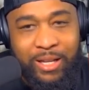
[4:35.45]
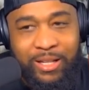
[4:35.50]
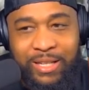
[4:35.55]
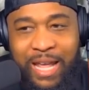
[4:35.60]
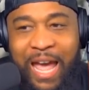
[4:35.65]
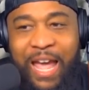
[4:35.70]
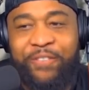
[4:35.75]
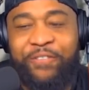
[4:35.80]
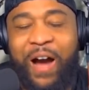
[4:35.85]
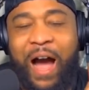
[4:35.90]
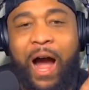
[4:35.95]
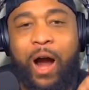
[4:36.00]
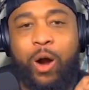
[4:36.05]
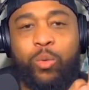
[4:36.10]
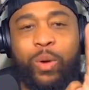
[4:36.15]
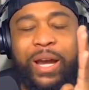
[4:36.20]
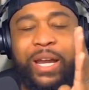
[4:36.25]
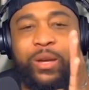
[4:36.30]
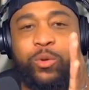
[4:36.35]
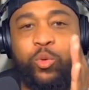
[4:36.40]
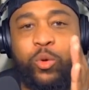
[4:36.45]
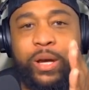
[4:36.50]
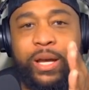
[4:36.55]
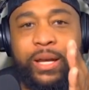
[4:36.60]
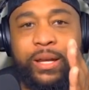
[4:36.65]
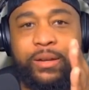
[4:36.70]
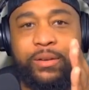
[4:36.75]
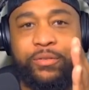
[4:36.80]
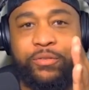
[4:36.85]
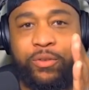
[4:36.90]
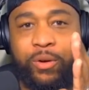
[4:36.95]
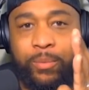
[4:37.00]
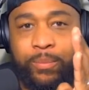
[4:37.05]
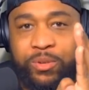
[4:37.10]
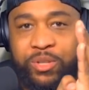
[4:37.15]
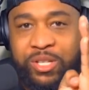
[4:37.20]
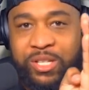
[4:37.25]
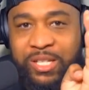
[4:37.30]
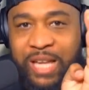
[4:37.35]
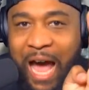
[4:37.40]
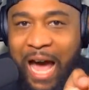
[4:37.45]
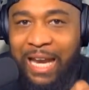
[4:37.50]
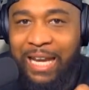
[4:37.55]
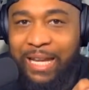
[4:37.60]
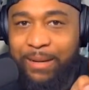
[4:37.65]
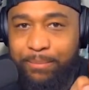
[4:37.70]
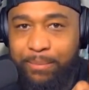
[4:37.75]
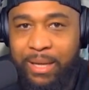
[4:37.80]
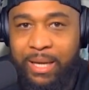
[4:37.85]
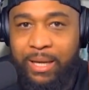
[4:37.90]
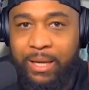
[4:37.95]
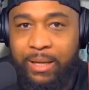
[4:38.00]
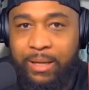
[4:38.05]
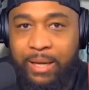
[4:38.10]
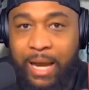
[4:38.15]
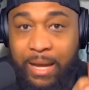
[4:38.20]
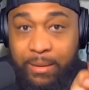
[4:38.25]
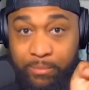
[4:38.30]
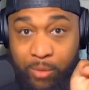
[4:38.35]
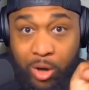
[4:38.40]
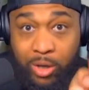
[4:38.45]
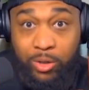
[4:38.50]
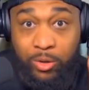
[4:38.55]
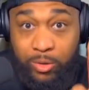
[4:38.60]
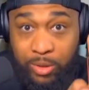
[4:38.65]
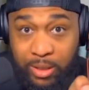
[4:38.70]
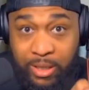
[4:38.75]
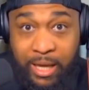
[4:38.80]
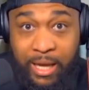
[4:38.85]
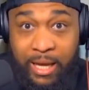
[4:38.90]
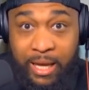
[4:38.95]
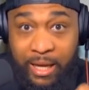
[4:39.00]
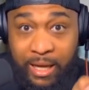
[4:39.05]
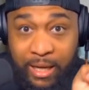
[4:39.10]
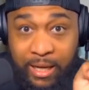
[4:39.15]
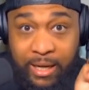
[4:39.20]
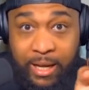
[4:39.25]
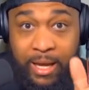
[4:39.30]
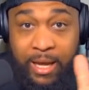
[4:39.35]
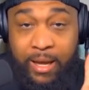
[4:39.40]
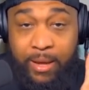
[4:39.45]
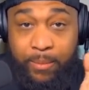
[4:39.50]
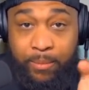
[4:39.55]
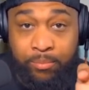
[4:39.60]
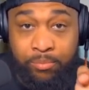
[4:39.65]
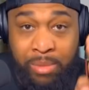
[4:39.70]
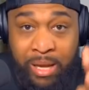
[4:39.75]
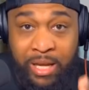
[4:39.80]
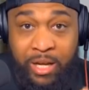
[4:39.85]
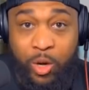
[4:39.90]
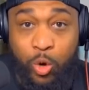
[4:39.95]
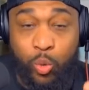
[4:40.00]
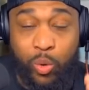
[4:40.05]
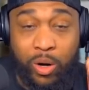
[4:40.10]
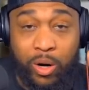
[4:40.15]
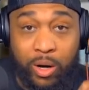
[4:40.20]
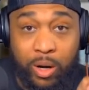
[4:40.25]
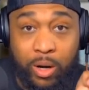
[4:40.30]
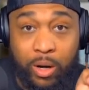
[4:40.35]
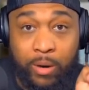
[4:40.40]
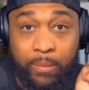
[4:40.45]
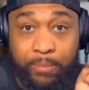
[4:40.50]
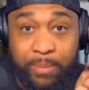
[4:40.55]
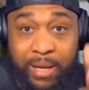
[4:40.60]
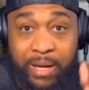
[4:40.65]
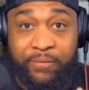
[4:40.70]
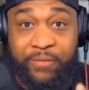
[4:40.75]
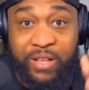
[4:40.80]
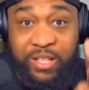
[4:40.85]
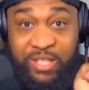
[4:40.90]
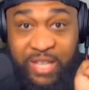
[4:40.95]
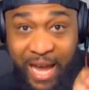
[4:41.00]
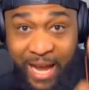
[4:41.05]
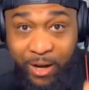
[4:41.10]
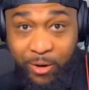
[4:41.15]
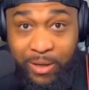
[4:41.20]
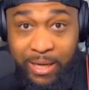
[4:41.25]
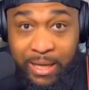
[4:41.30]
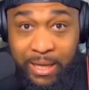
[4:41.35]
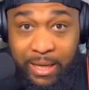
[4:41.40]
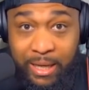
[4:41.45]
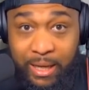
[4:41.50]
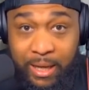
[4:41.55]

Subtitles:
They've already went from solid men like Martin Luther King and men who were men of integrity.